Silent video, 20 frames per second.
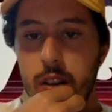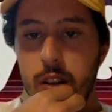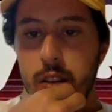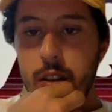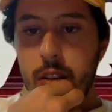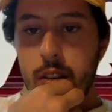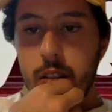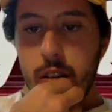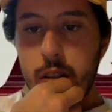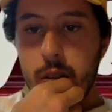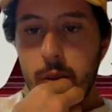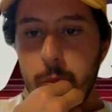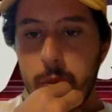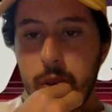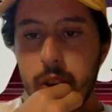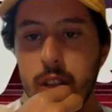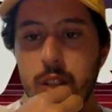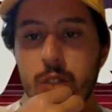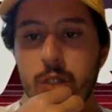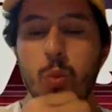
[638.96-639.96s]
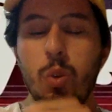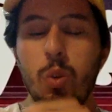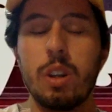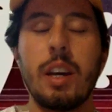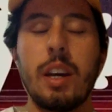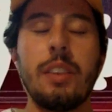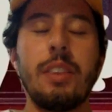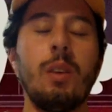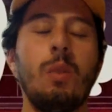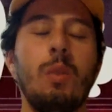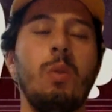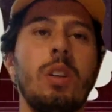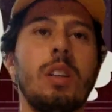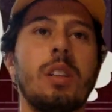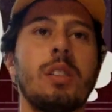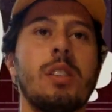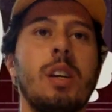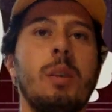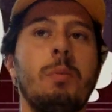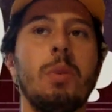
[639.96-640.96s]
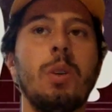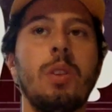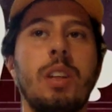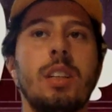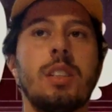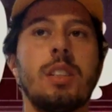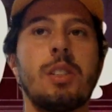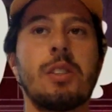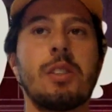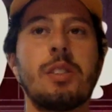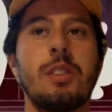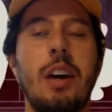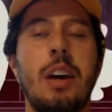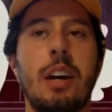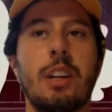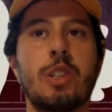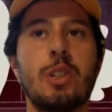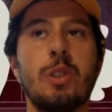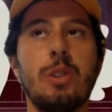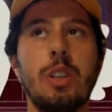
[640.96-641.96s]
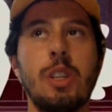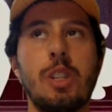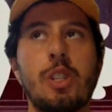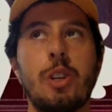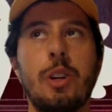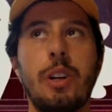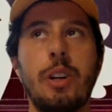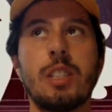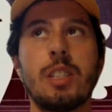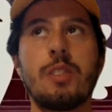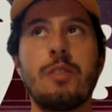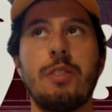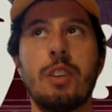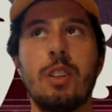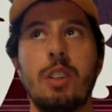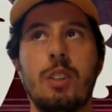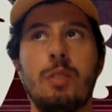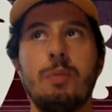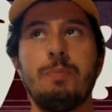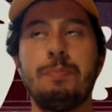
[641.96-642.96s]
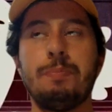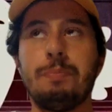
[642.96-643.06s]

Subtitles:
I guess I think one example that's just naturally transfer